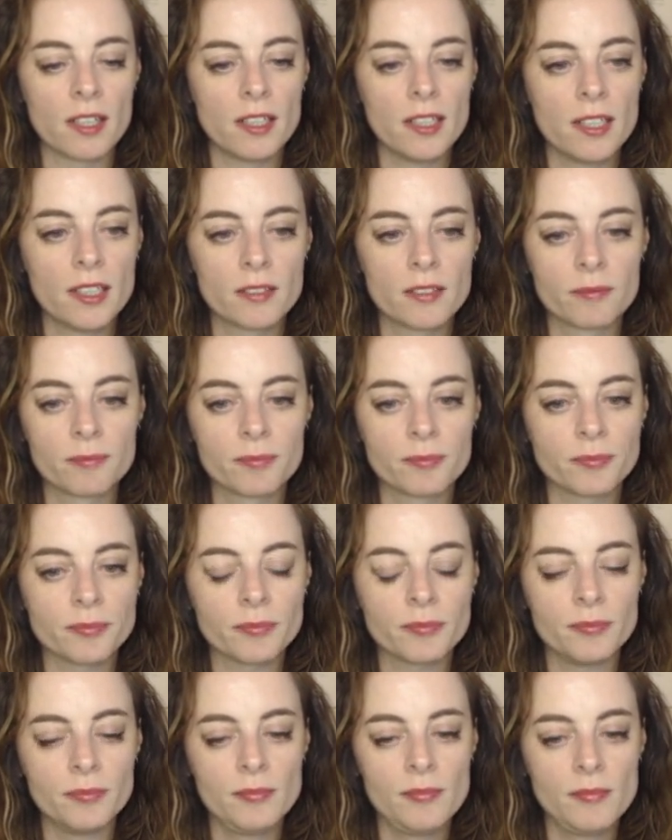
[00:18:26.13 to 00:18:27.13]
I click.
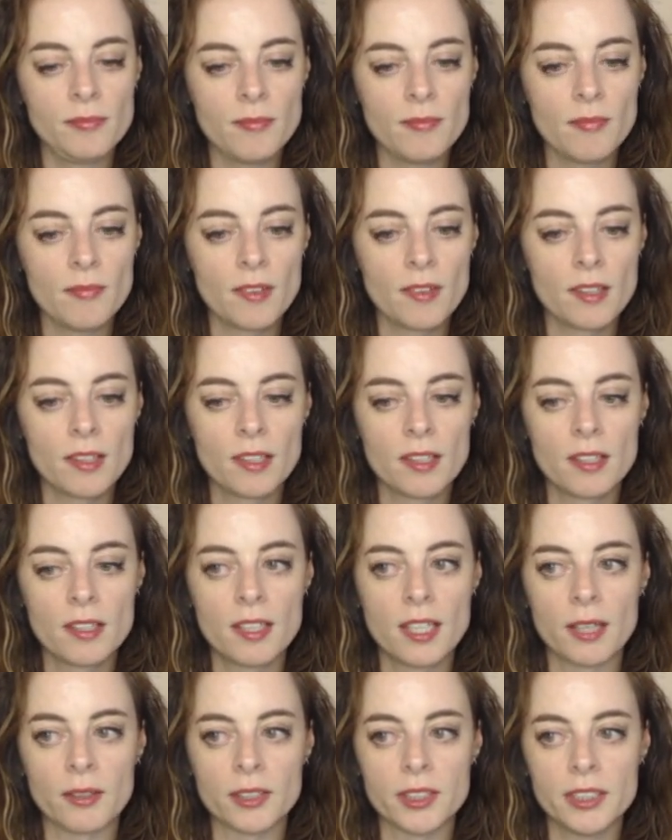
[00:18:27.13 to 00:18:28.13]

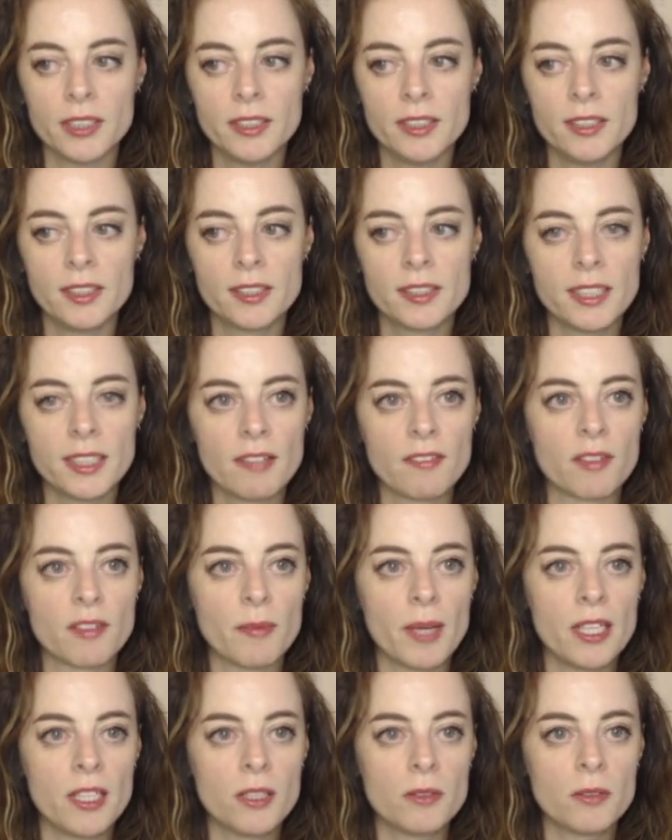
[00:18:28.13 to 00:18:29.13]
Now it's here.
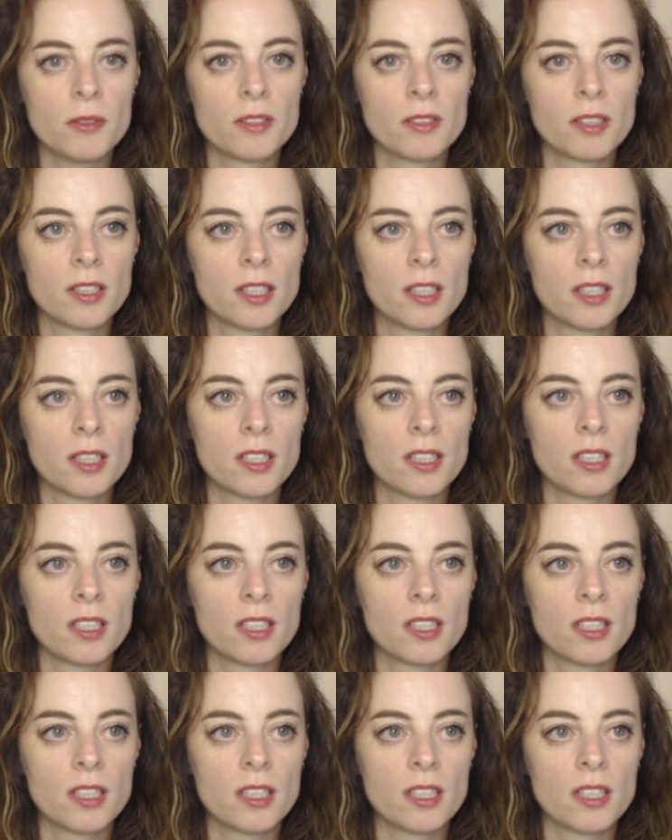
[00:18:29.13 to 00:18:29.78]
Save the menu.